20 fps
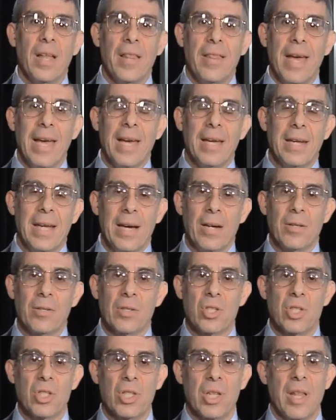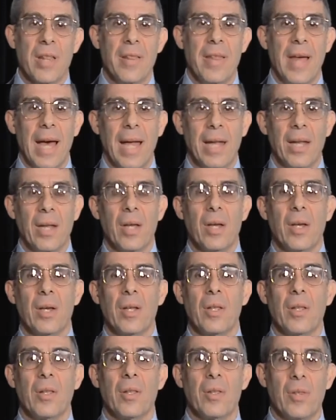They announce that
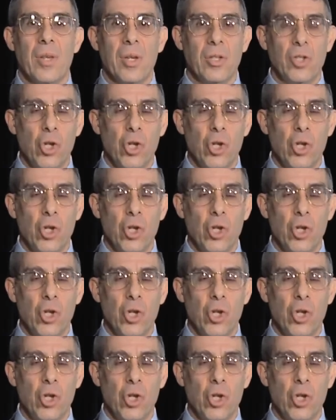the